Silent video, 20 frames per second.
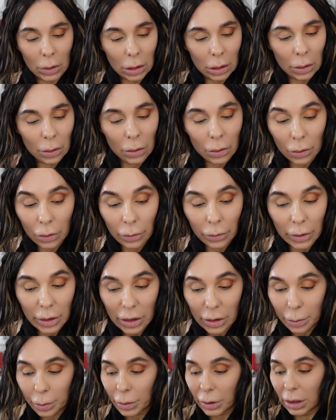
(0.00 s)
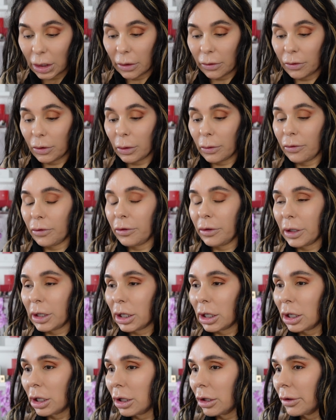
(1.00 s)
It looks very pretty from
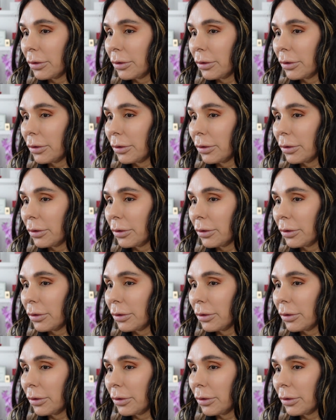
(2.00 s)
far.